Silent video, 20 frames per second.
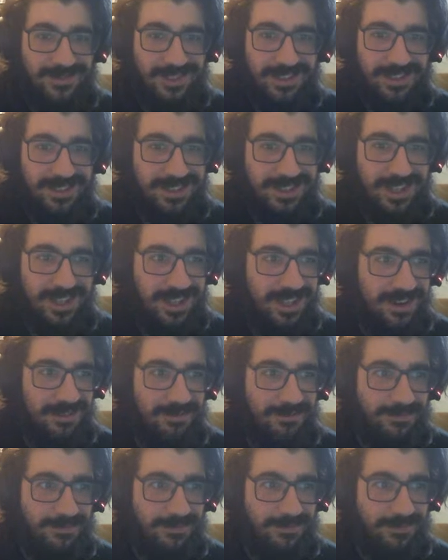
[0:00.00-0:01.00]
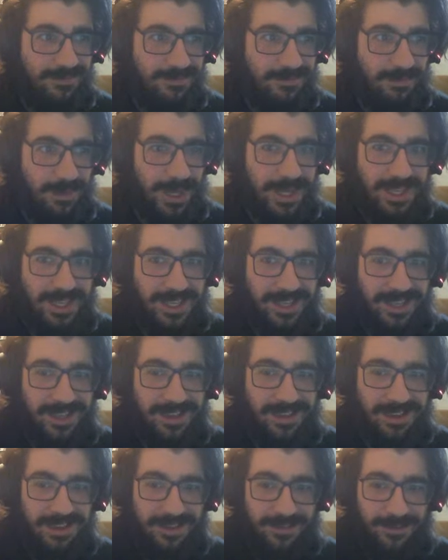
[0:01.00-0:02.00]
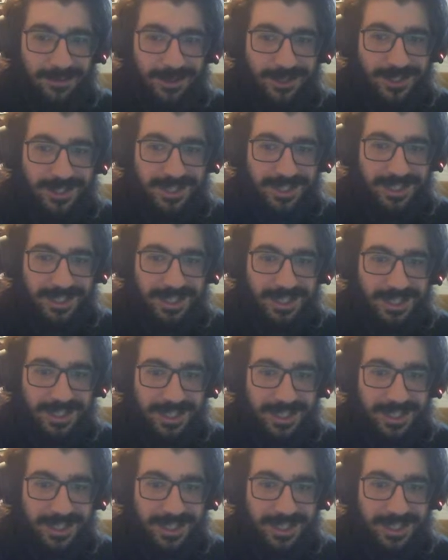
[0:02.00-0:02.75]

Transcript: There's not a lot of money in it, unfortunately.